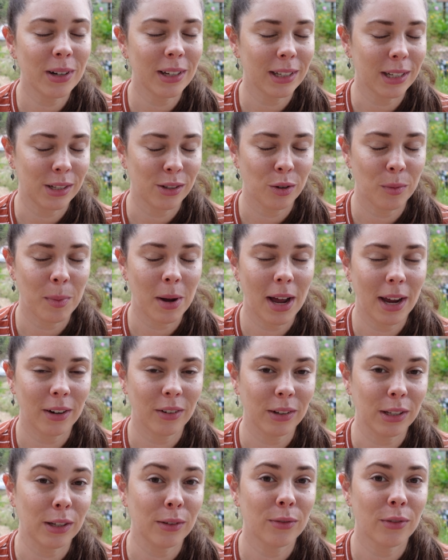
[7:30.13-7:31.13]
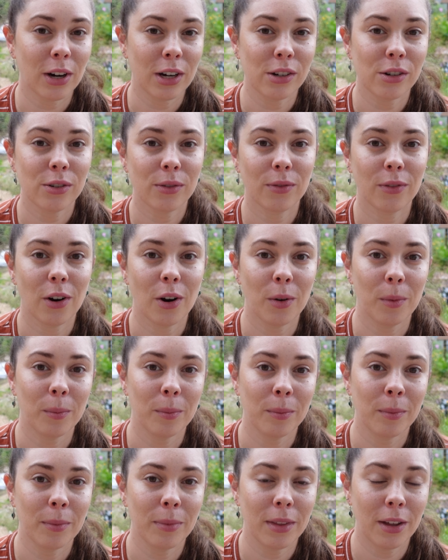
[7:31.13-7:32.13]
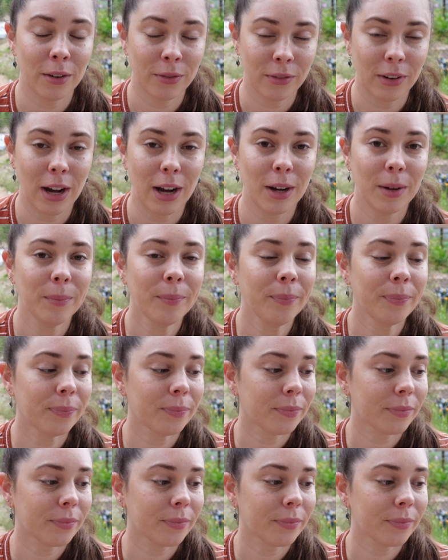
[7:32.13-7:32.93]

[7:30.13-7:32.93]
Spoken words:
unless you're buying really fresh from a farm.